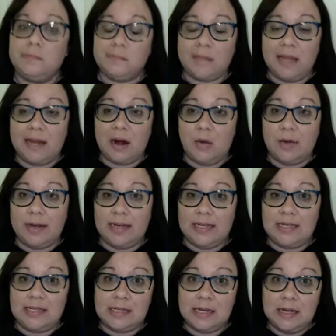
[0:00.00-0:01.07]
it
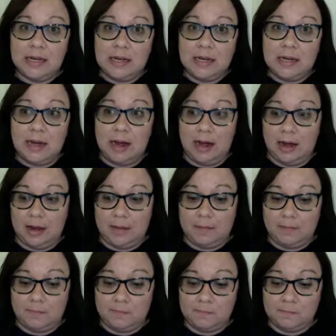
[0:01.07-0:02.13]
always, um,
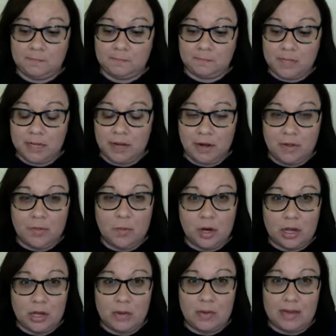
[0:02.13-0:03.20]
you know, the more
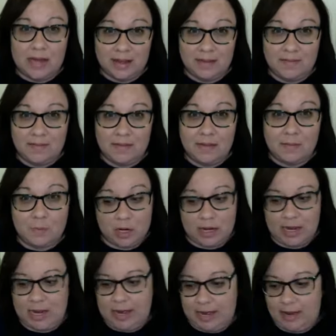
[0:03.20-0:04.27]
you give, the more you
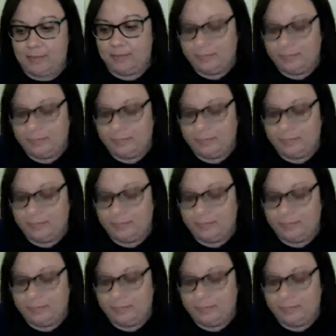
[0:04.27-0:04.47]
get.